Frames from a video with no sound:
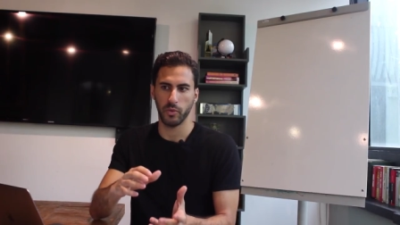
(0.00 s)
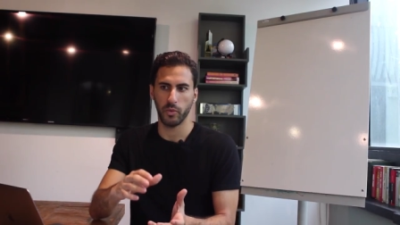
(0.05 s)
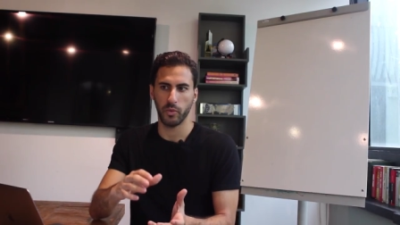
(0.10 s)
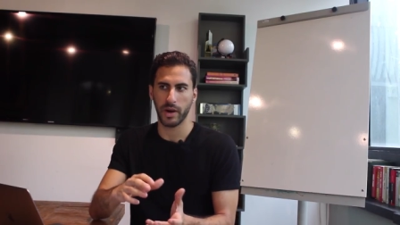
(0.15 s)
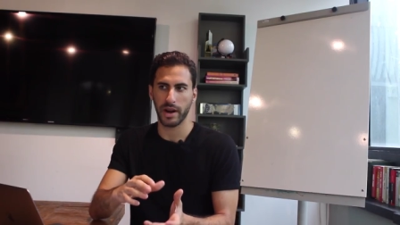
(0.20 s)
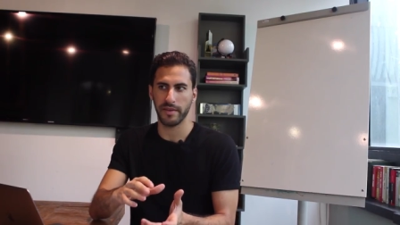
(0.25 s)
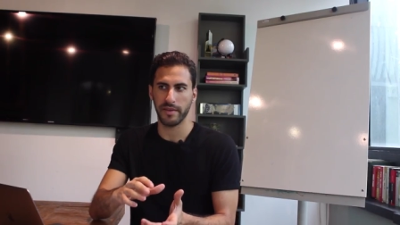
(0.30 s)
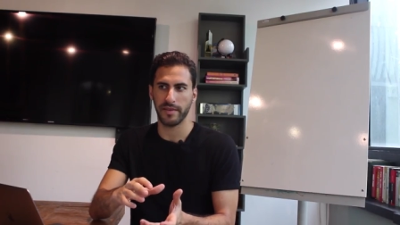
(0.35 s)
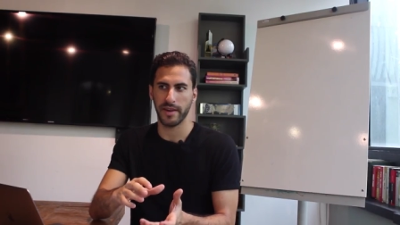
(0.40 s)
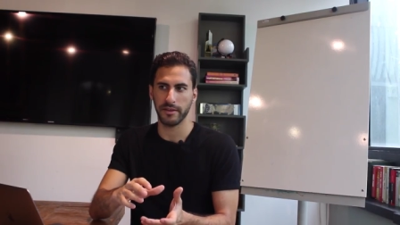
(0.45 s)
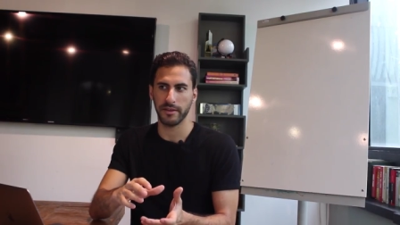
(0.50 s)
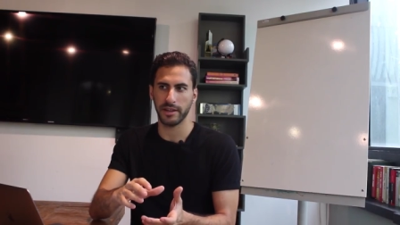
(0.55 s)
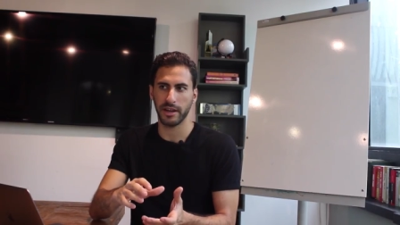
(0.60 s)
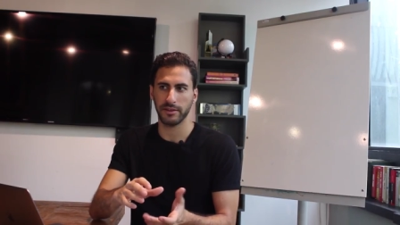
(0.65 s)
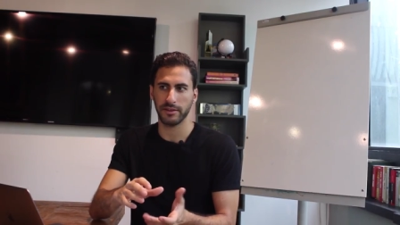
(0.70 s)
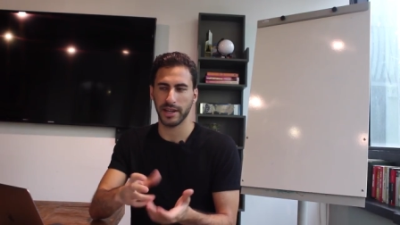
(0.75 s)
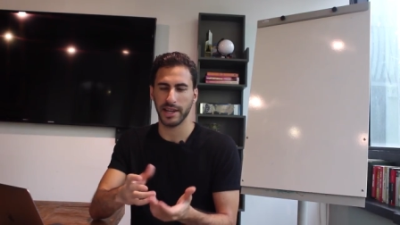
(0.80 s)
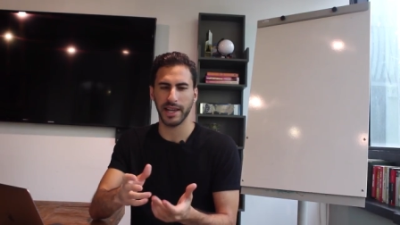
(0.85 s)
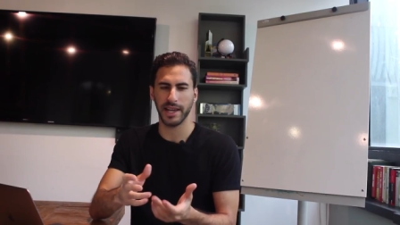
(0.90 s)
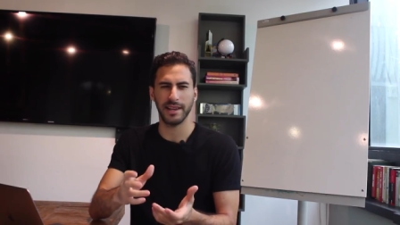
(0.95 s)
what I found
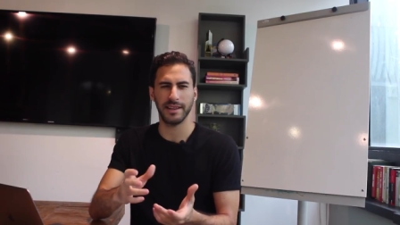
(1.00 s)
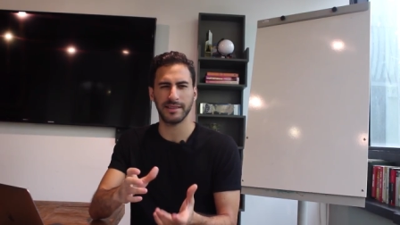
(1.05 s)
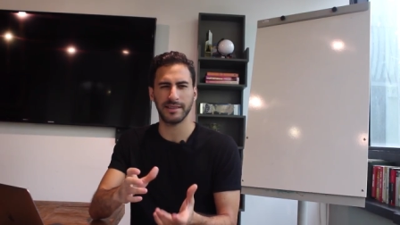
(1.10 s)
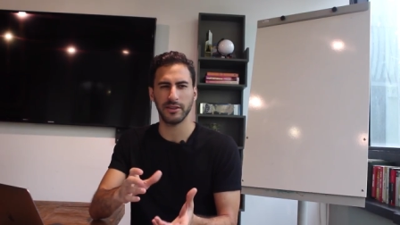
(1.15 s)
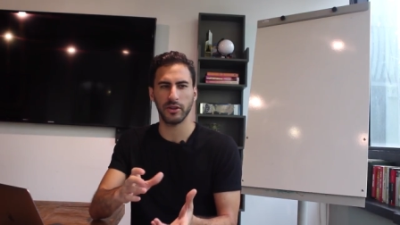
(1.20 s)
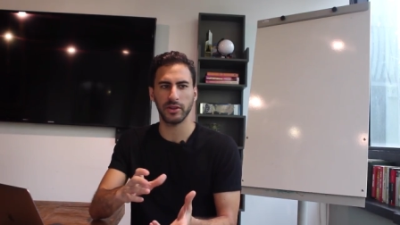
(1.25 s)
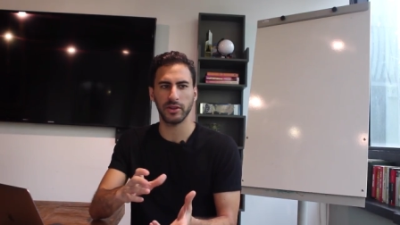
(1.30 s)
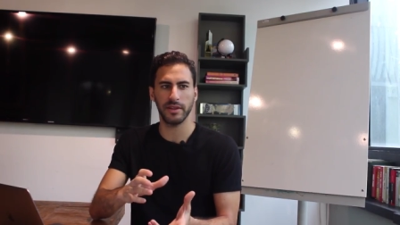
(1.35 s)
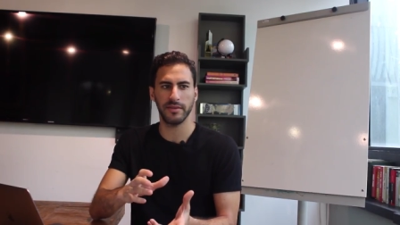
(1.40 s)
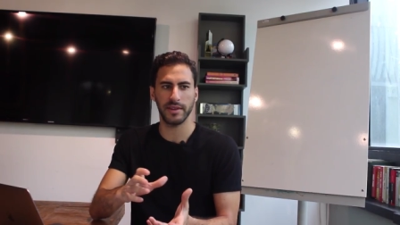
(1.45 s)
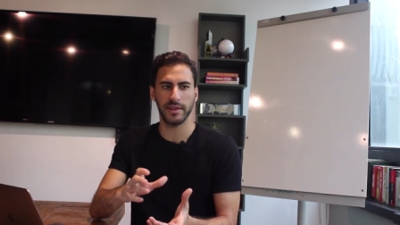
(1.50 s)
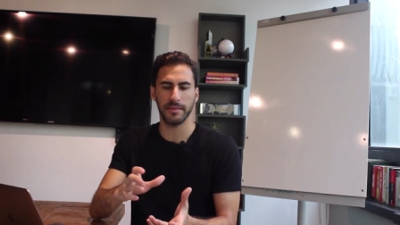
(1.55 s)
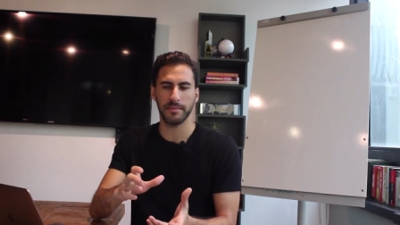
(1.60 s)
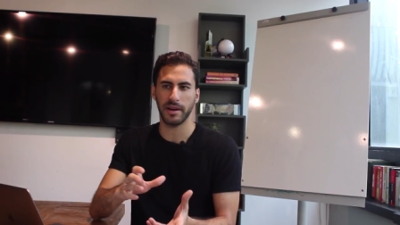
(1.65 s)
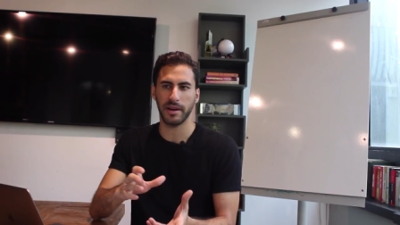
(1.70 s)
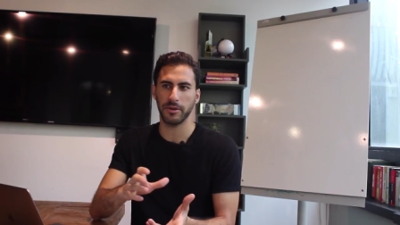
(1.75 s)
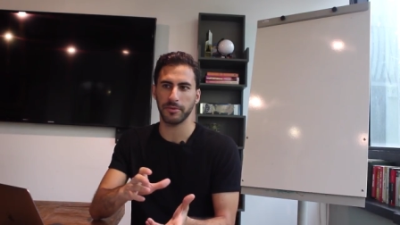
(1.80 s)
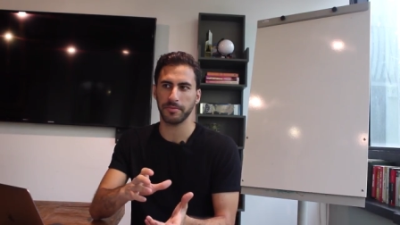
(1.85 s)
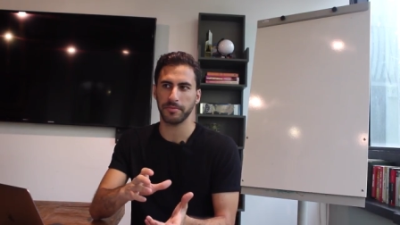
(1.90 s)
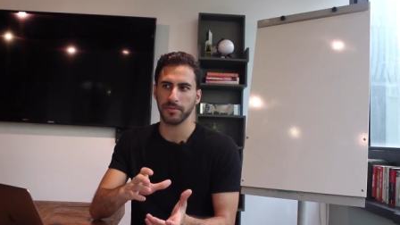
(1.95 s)
out, and again, it's not even
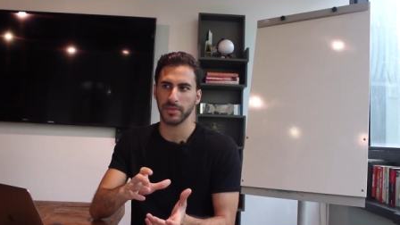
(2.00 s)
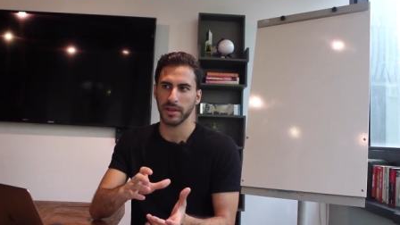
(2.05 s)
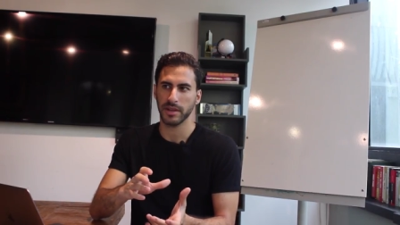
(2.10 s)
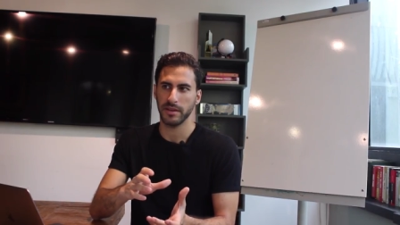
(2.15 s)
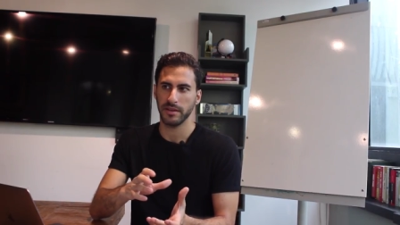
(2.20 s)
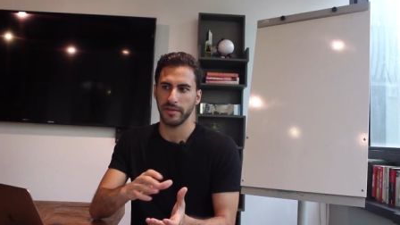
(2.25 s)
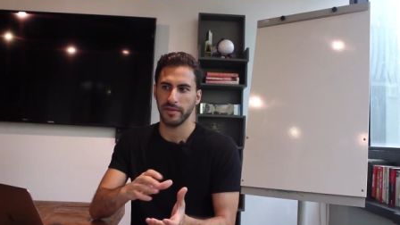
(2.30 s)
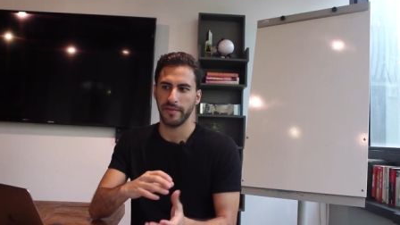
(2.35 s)
about